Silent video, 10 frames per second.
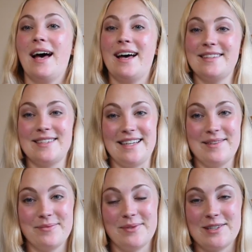And
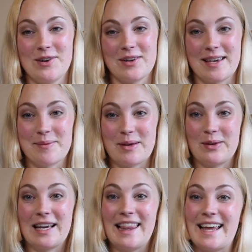today we're talking about
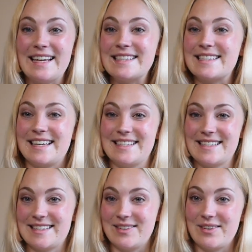Clydeside
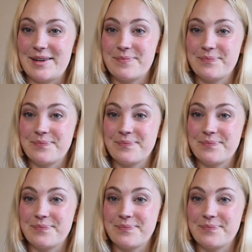Distillery.